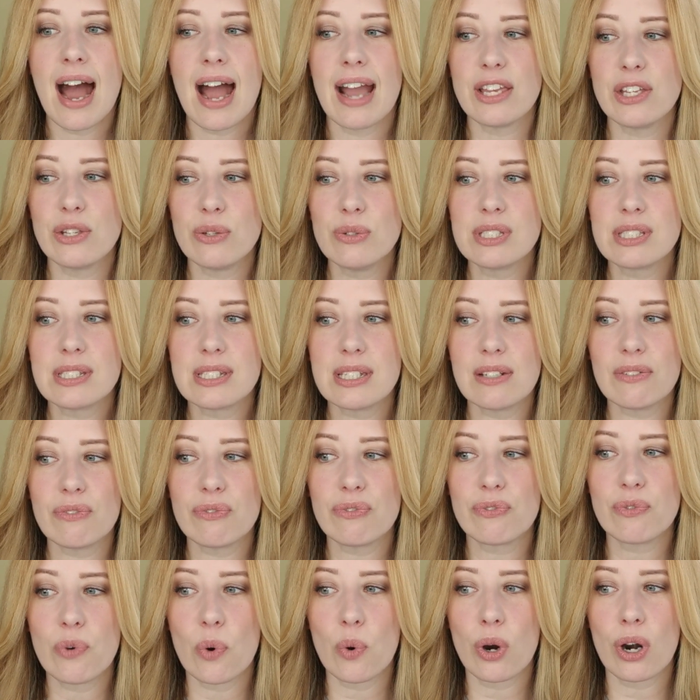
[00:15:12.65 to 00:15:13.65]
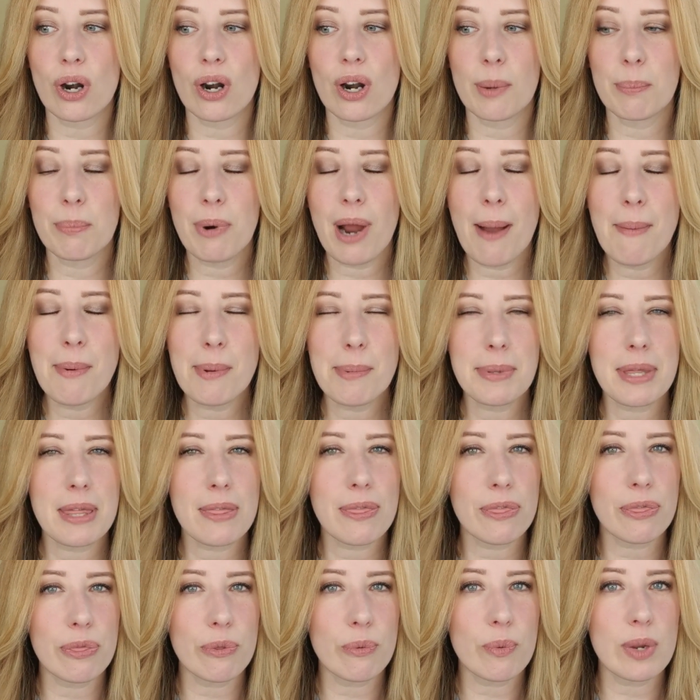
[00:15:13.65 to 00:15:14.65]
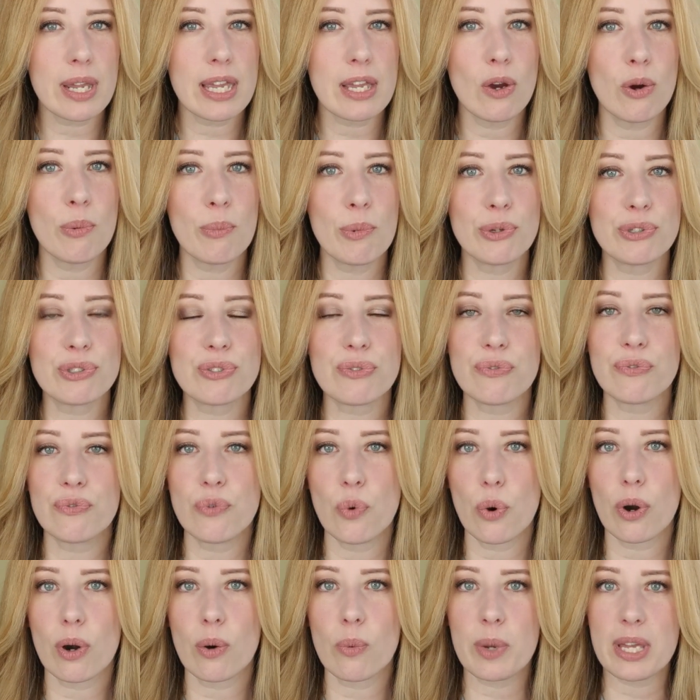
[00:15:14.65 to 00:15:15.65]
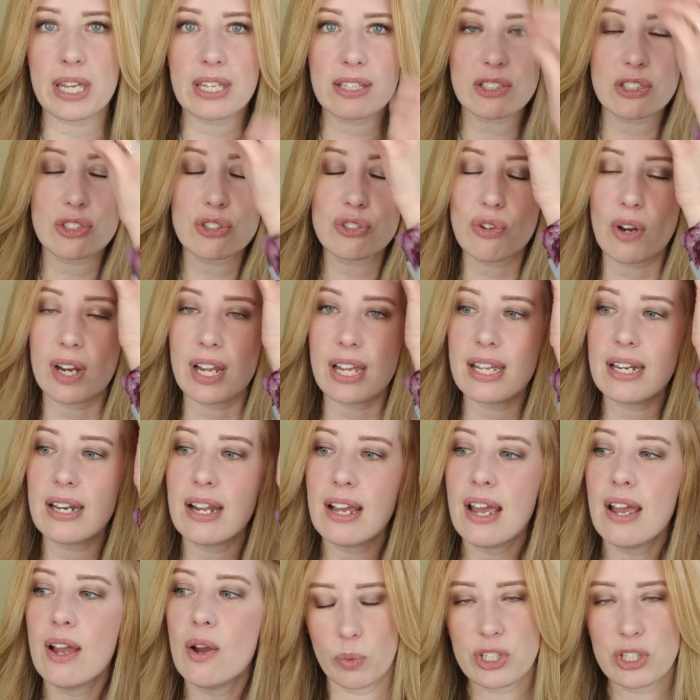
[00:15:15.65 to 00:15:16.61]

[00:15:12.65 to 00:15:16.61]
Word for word: I used it for probably 3, almost 4 weeks straight,